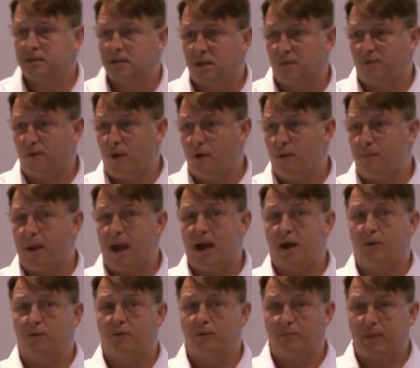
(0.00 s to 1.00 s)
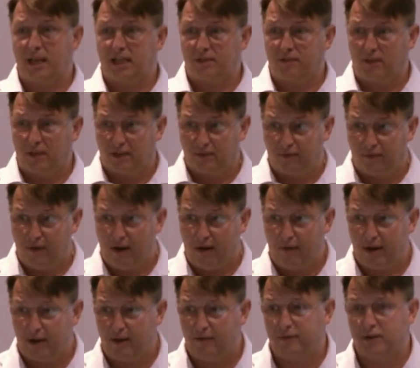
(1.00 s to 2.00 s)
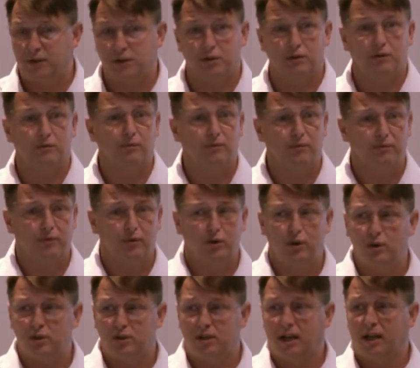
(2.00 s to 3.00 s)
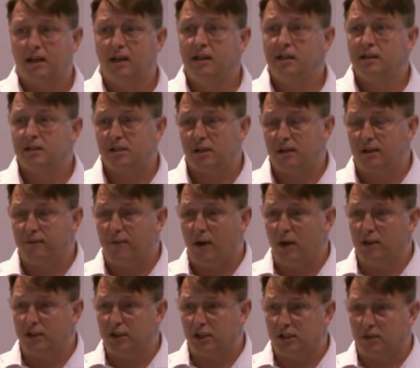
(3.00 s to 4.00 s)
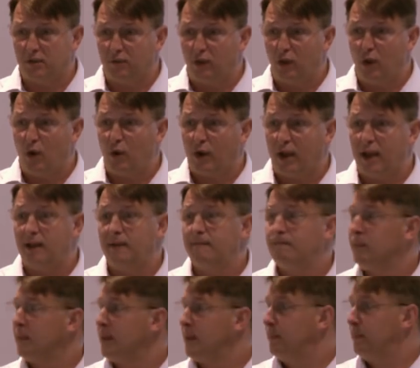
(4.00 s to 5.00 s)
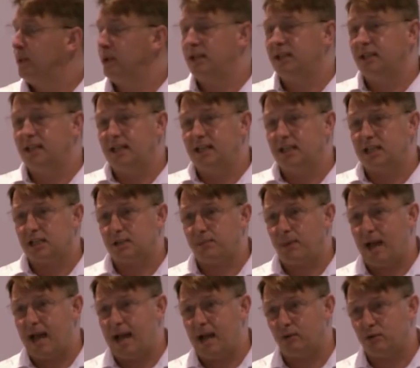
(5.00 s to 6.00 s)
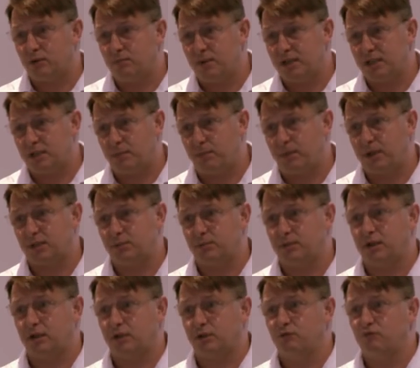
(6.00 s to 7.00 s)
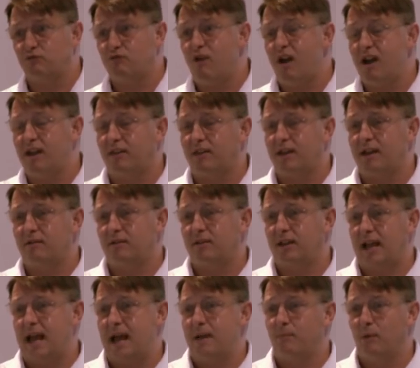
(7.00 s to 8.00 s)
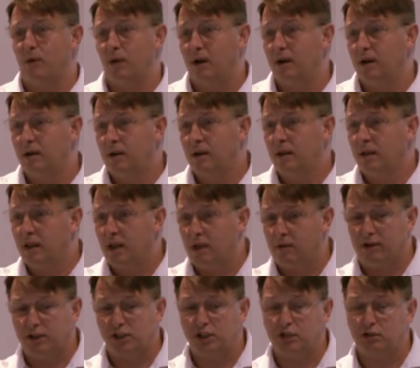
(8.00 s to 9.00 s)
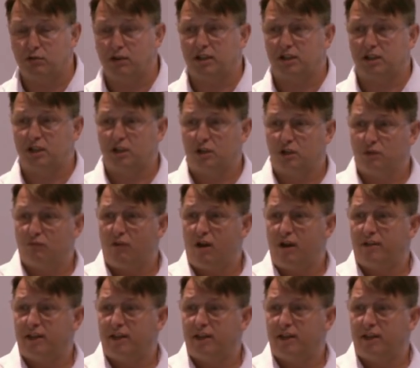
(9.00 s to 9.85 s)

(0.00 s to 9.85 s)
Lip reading: So it's very powerful, makes things very efficient for using that. So the advantages of logging, putting details about how to manage the post-production right there at the camera are actually transitioned